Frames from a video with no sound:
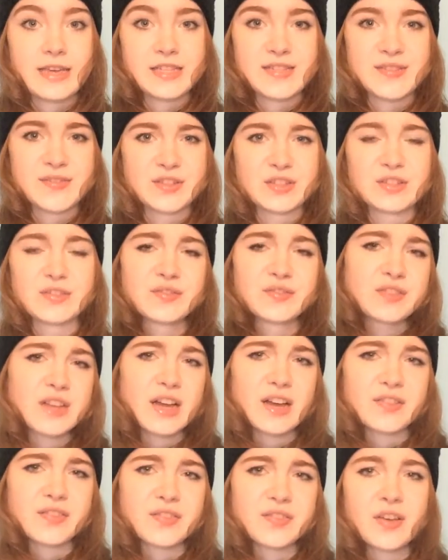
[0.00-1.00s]
is full of
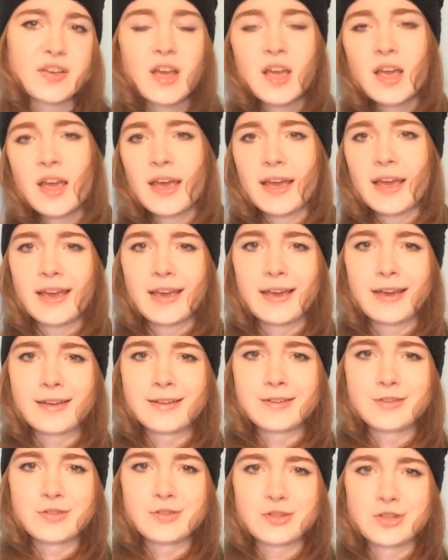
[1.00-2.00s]
fluff
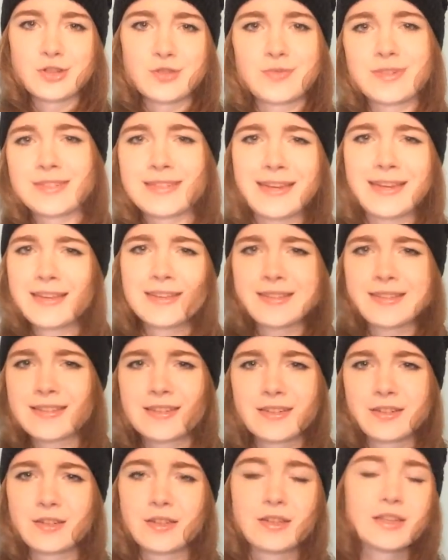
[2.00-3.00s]
and just ridiculous
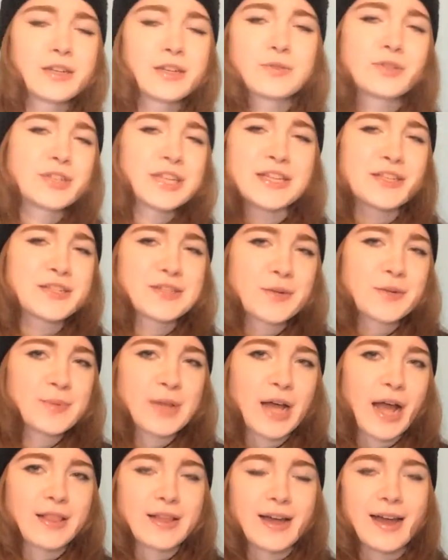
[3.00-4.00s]
little
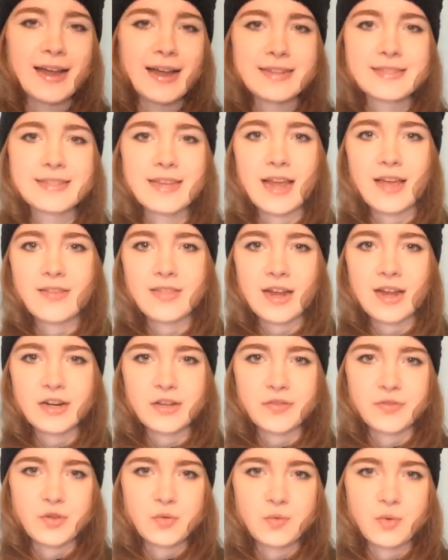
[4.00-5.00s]
plot lines, and that
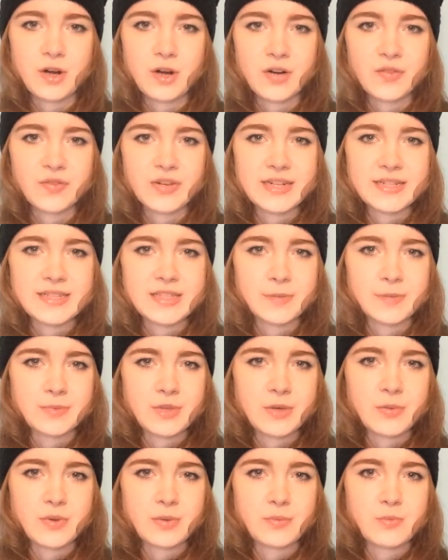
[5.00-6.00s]
if you want to read
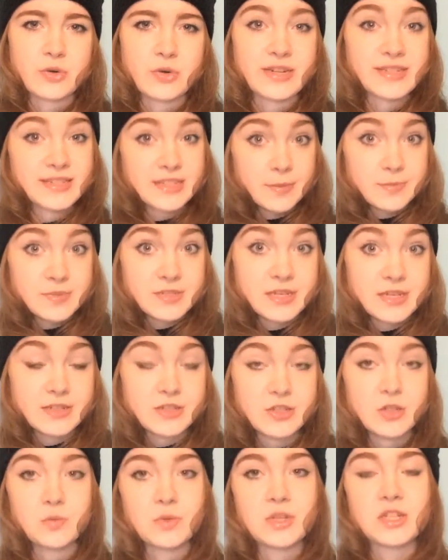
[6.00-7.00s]
something with more
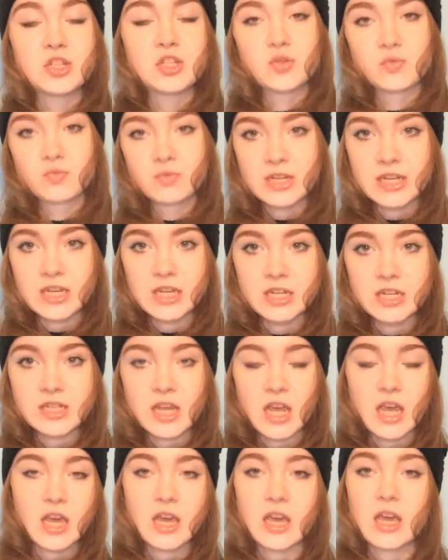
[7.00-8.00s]
substance, you need to read
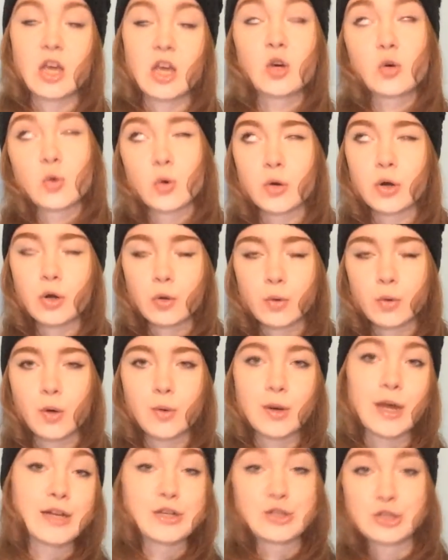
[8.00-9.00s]
a
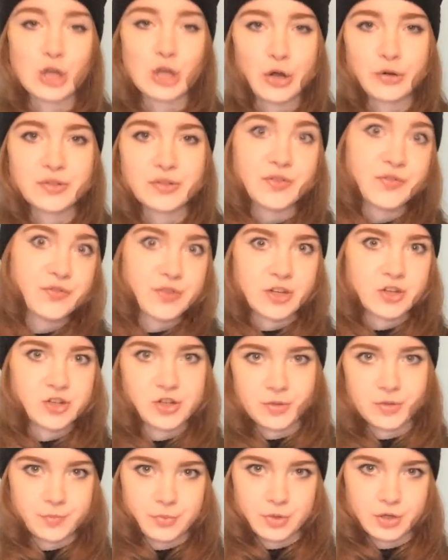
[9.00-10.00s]
quote-unquote adult
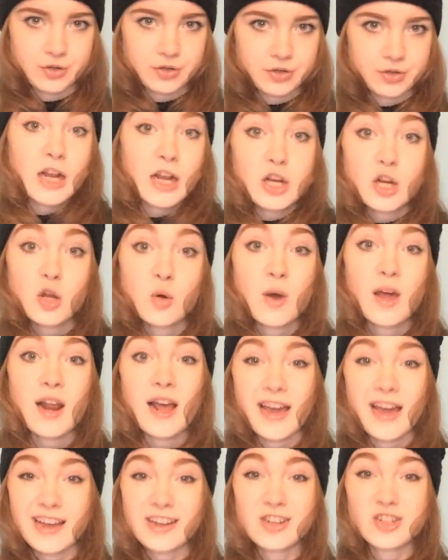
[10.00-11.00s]
fiction book. And you know what?
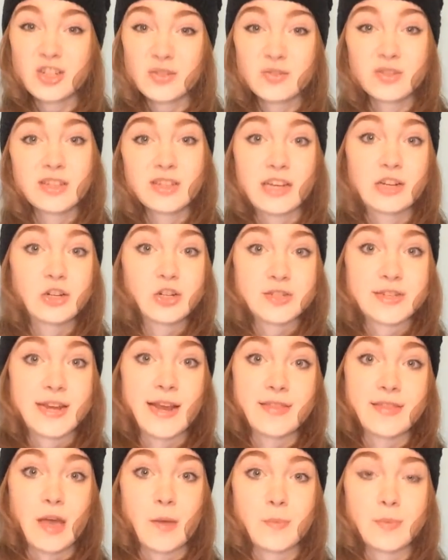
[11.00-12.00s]
I actually really
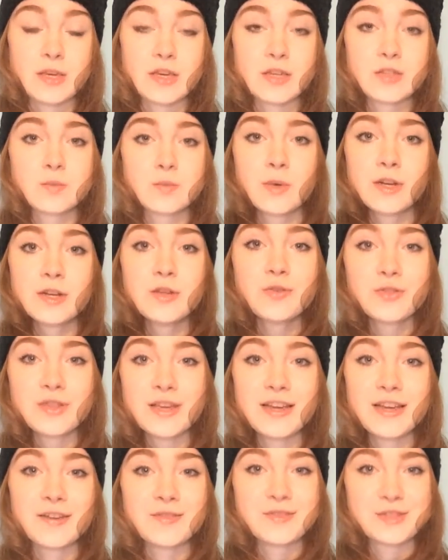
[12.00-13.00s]
understand that, because when you
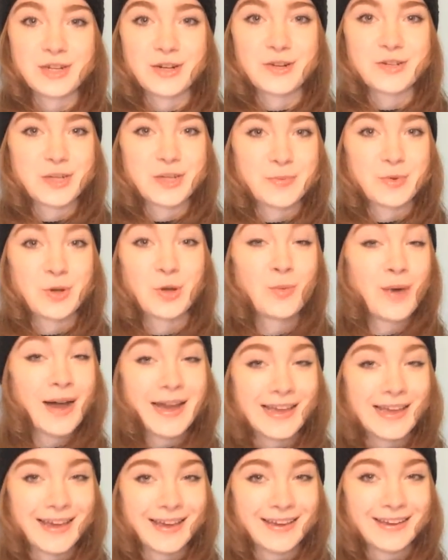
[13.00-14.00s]
think of stereotypical
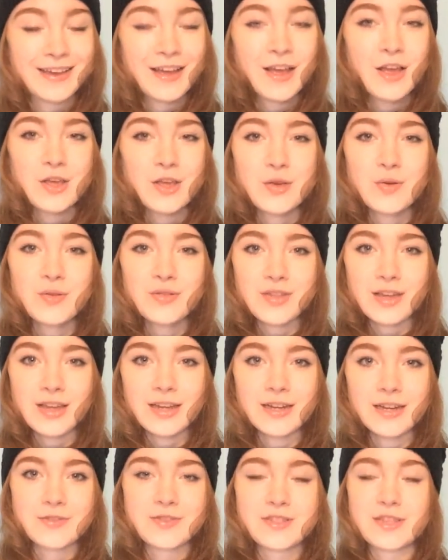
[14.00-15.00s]
YA, you
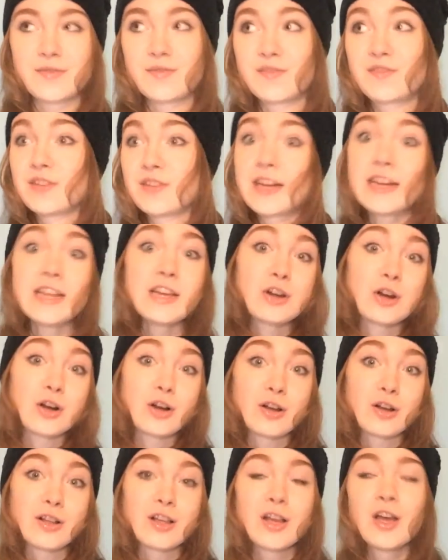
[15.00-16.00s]
think of some flighty
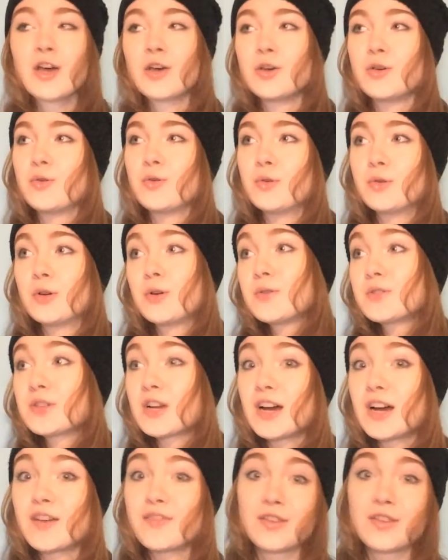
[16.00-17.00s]
girl who goes
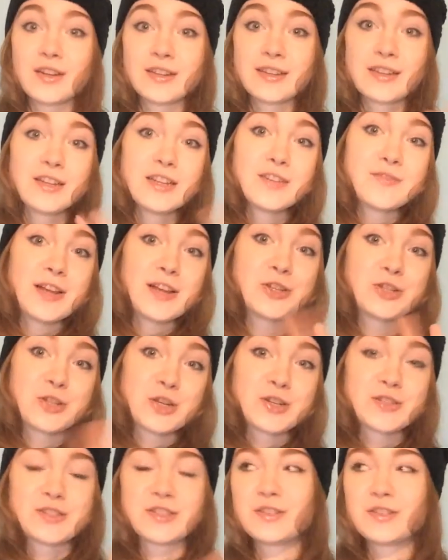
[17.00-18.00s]
off on little
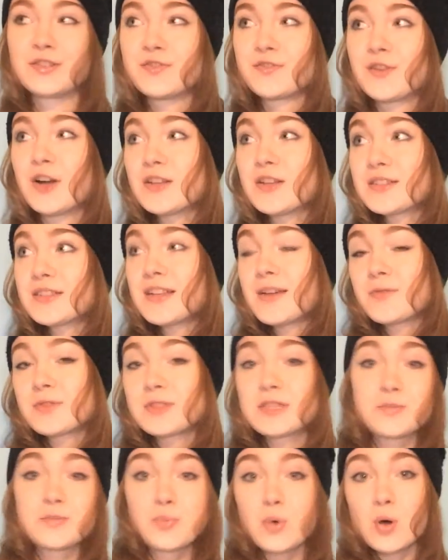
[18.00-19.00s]
adventures and falls in love with
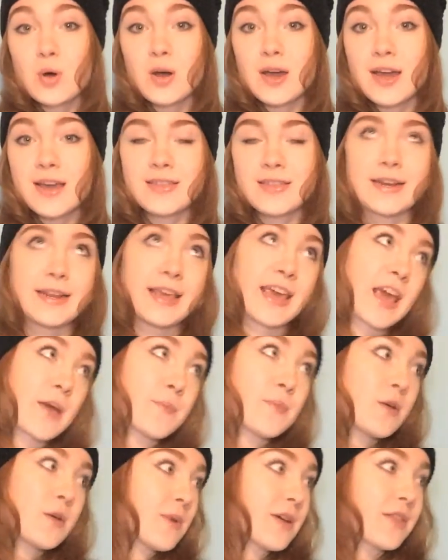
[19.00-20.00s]
this boy and then
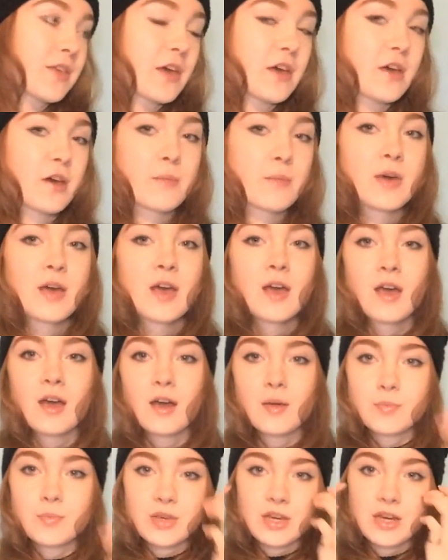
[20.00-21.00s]
can't be with him
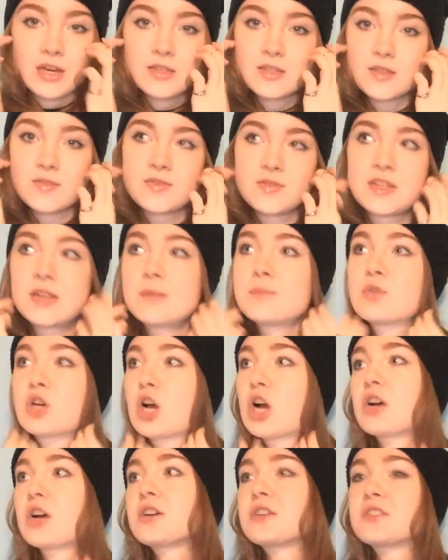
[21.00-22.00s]
because of some
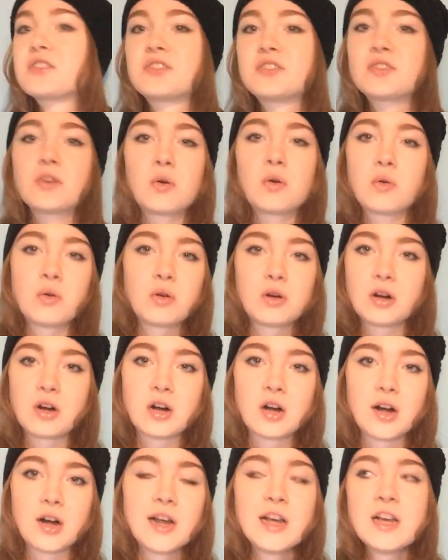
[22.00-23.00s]
curse,
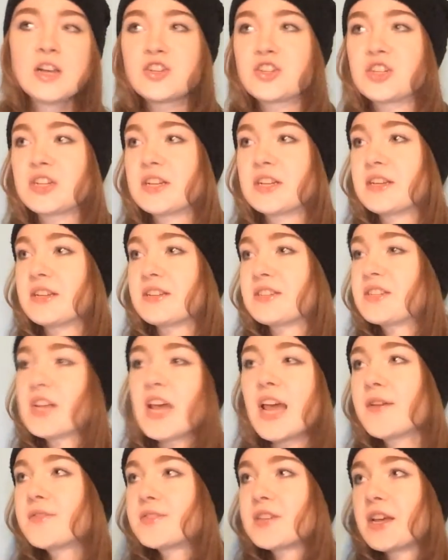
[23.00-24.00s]
or she
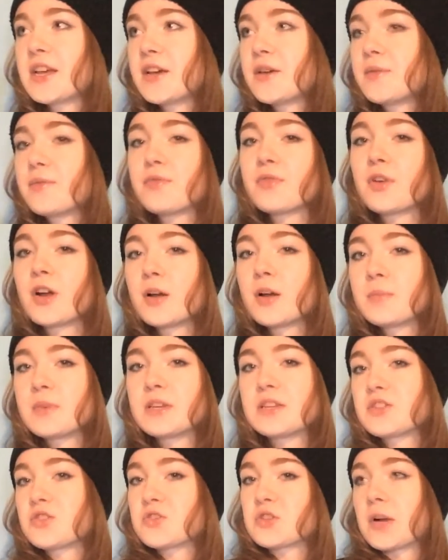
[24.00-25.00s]
saves him from
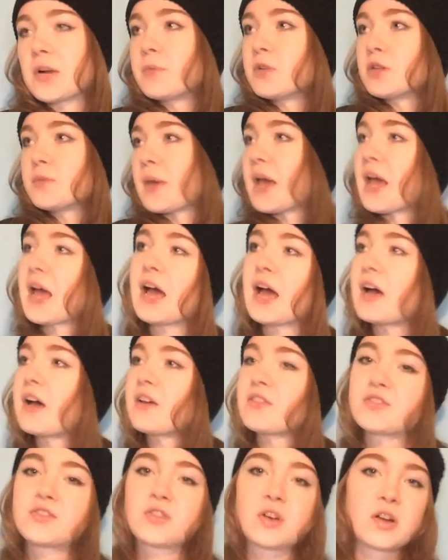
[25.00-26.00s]
his troubled
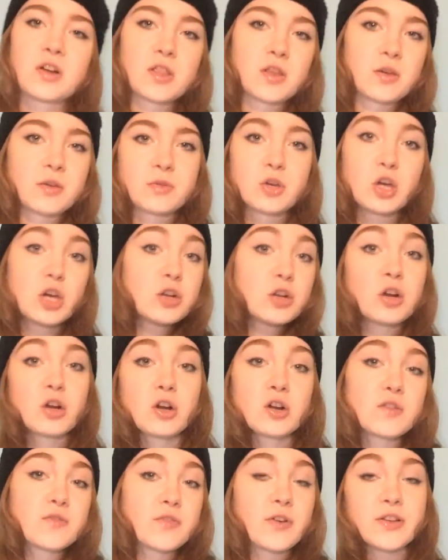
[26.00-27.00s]
past, or the good
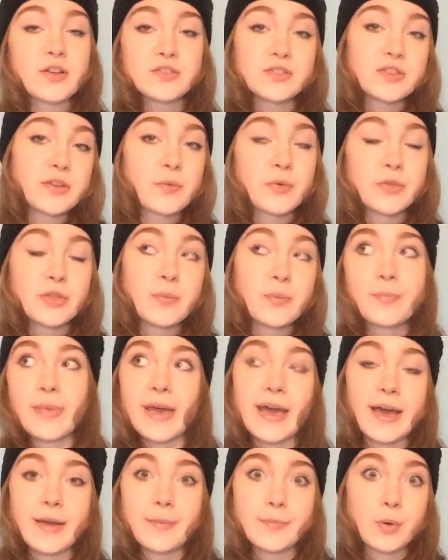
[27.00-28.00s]
girl falls in love with the
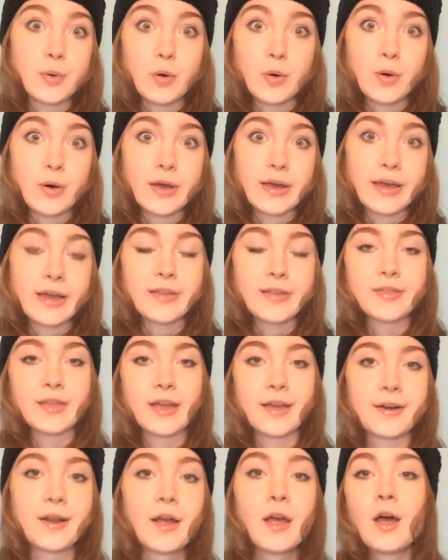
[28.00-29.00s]
bad boy, and
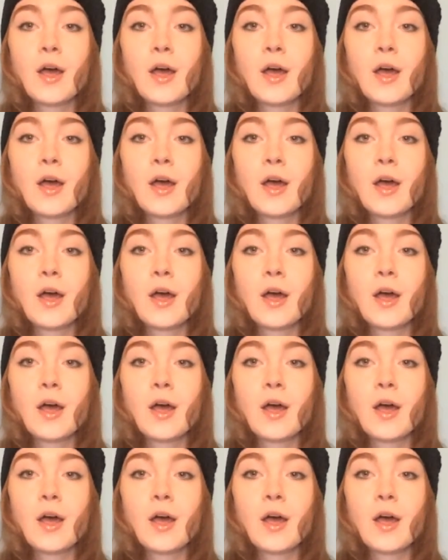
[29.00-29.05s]
then,